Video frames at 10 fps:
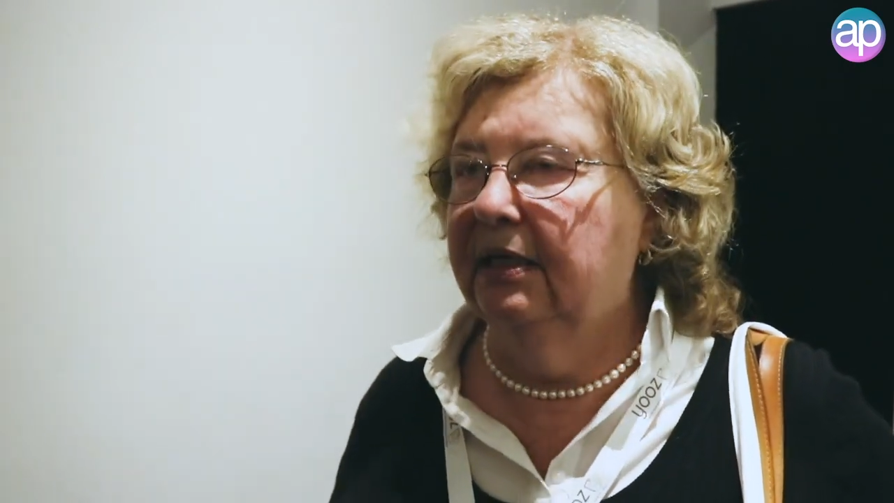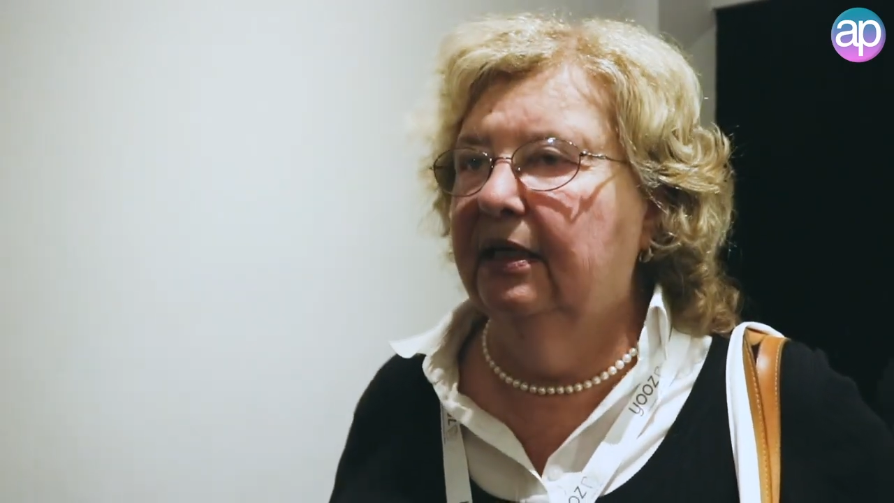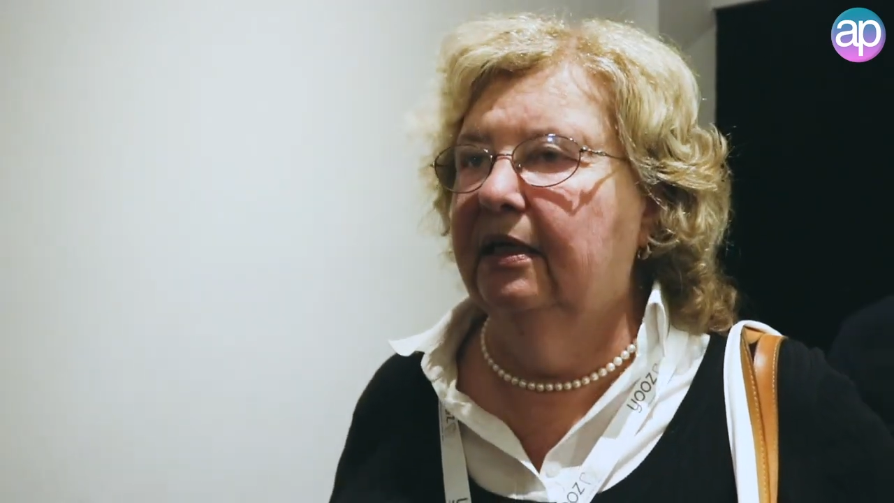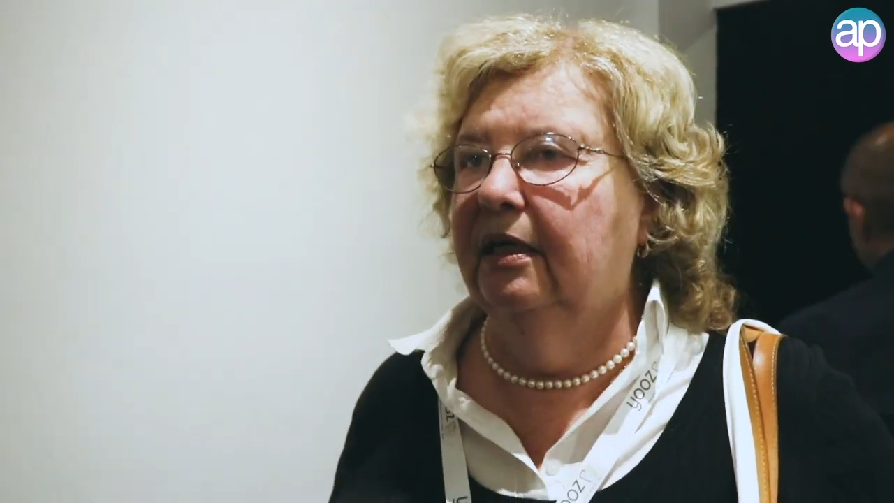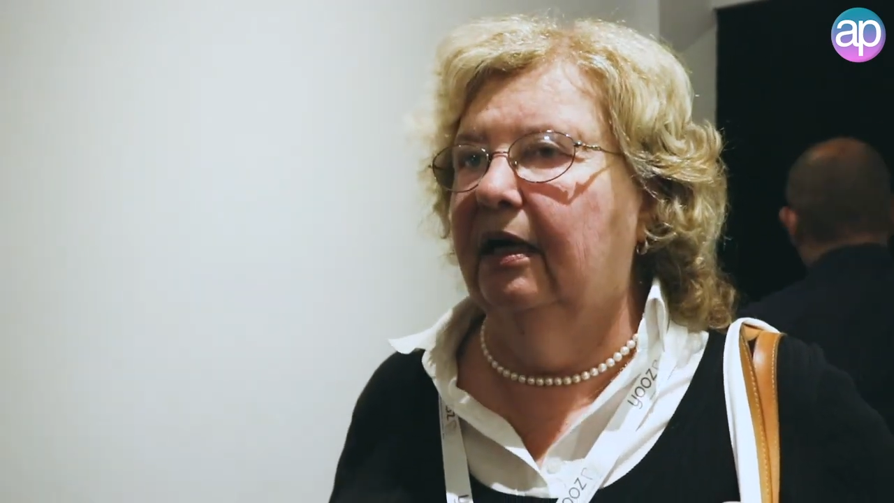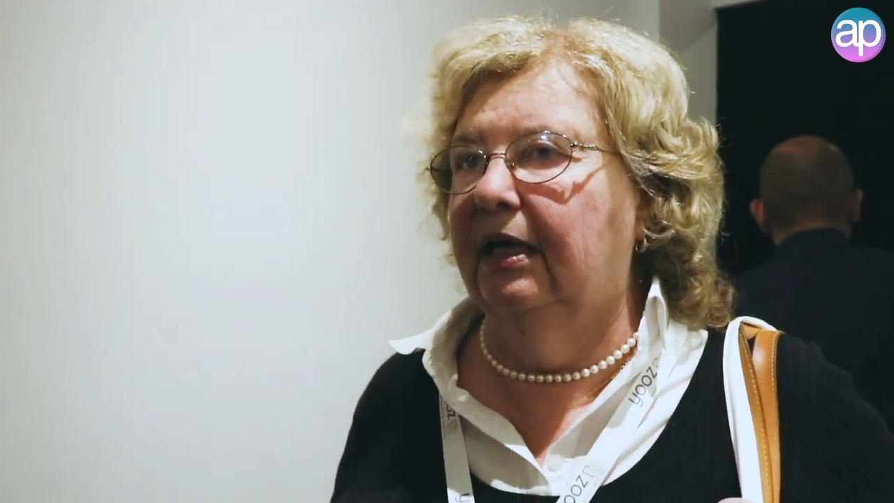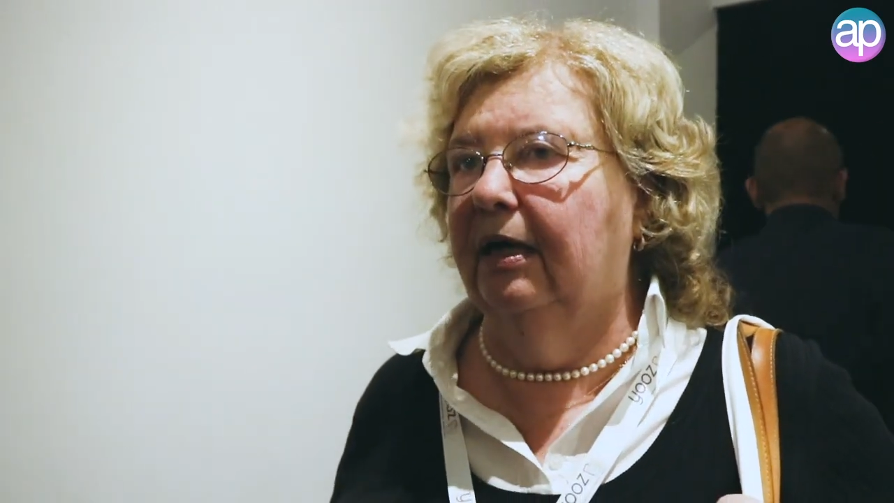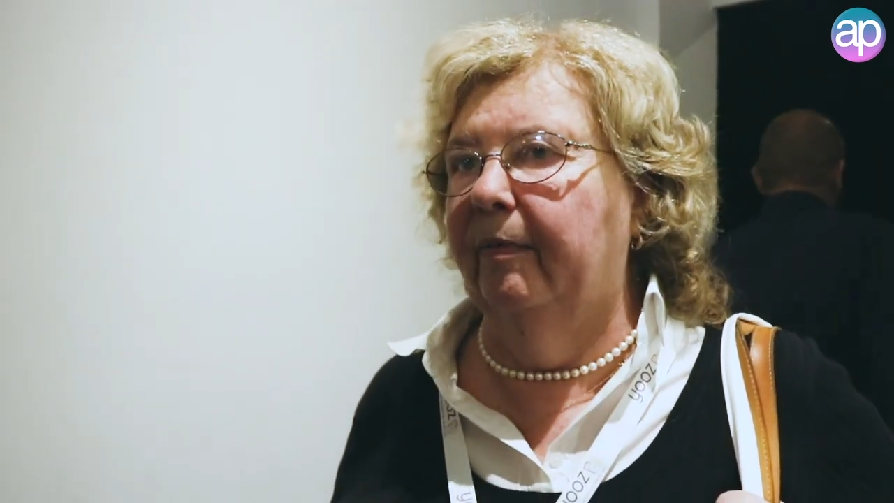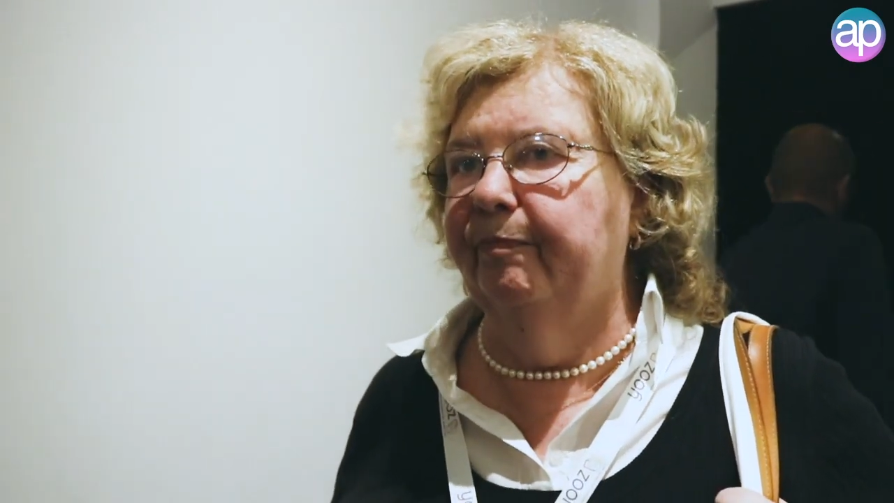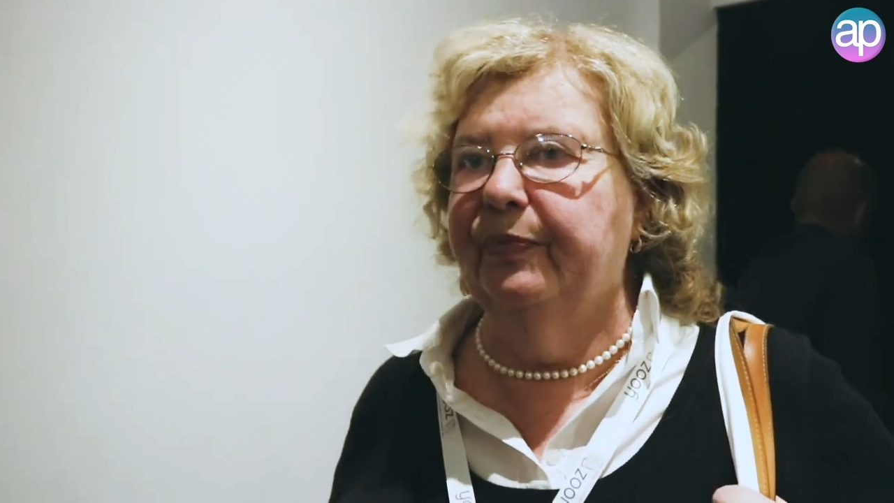
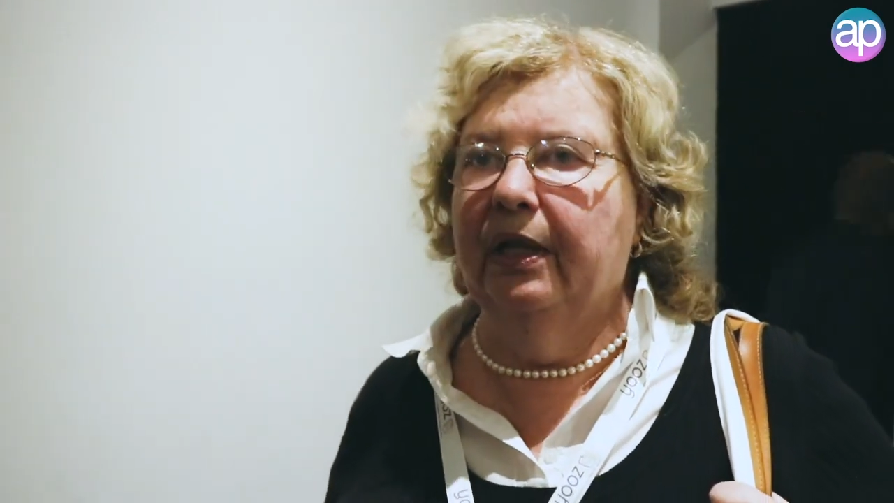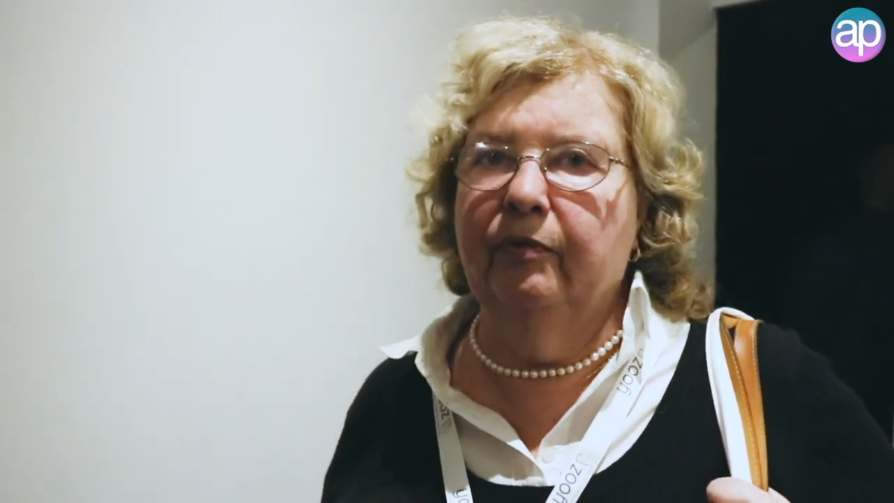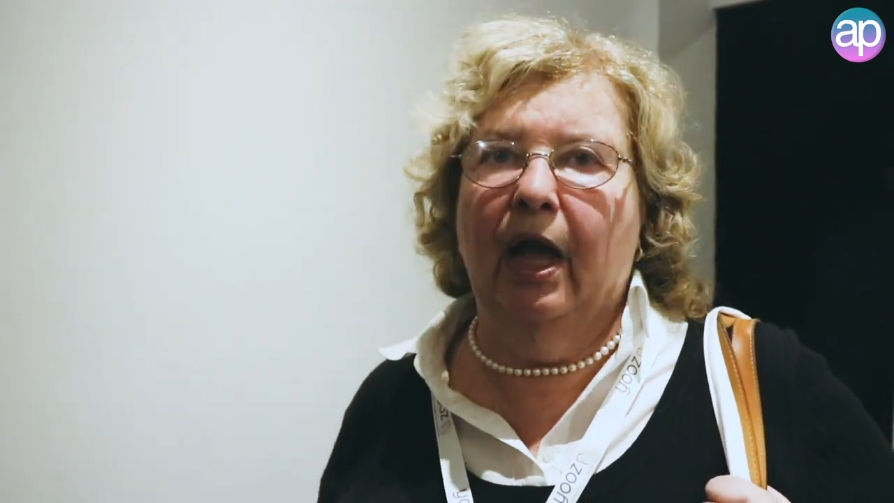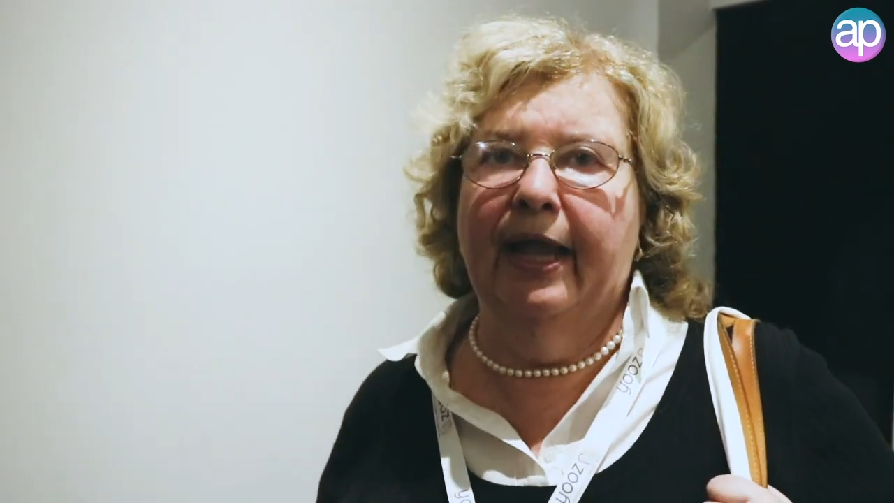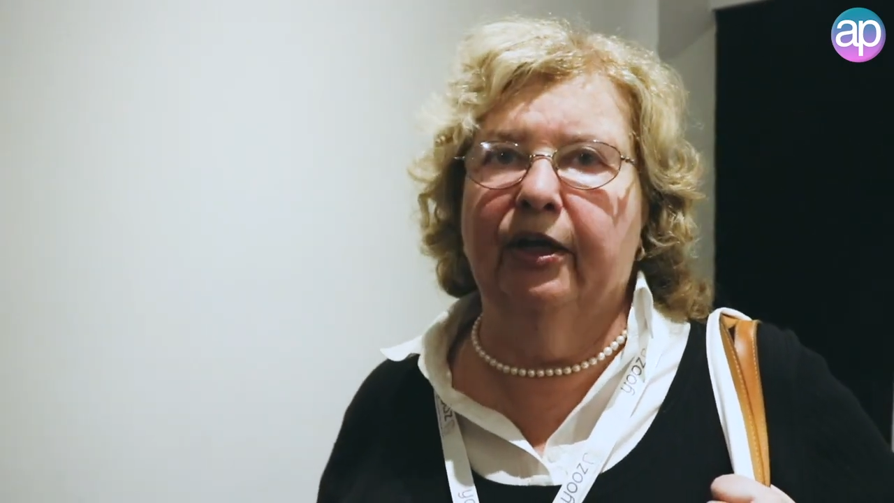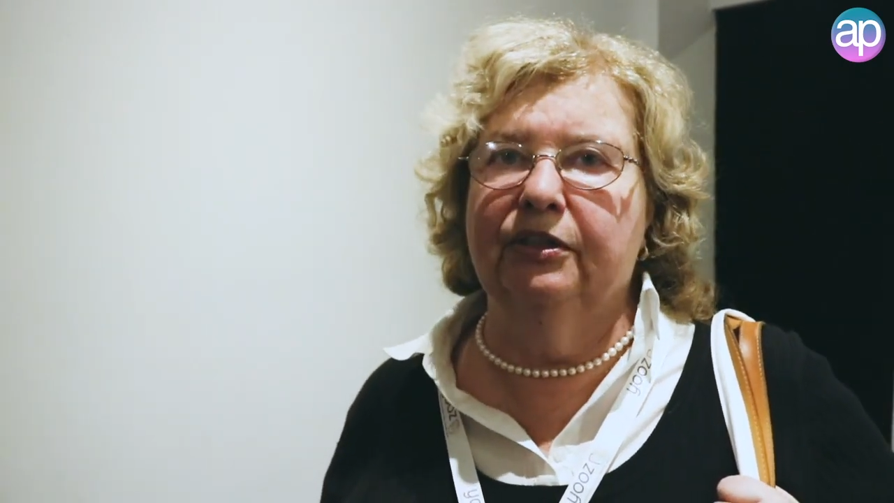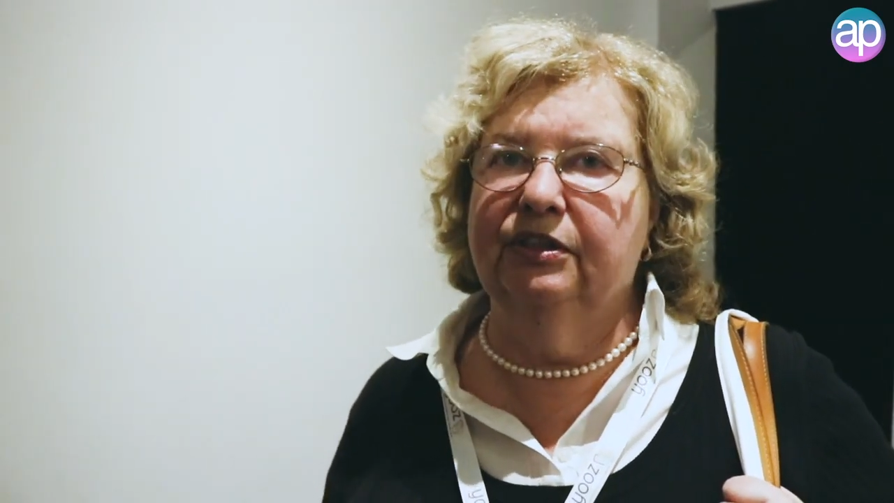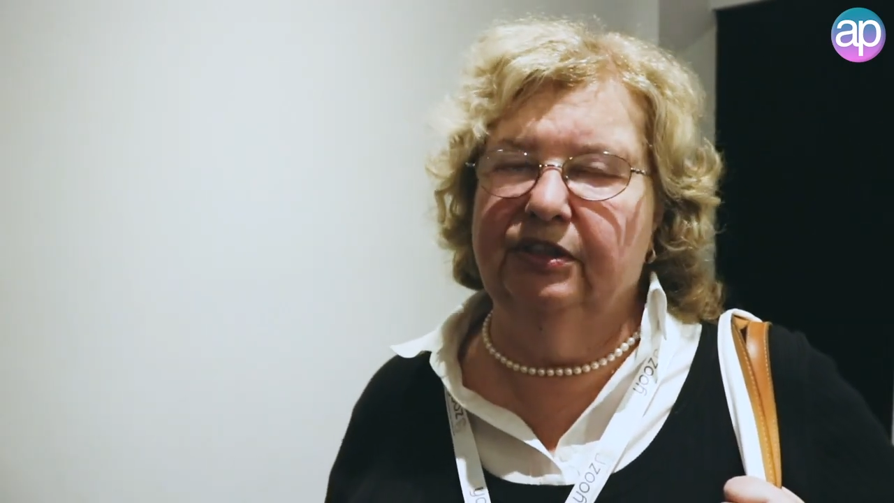I could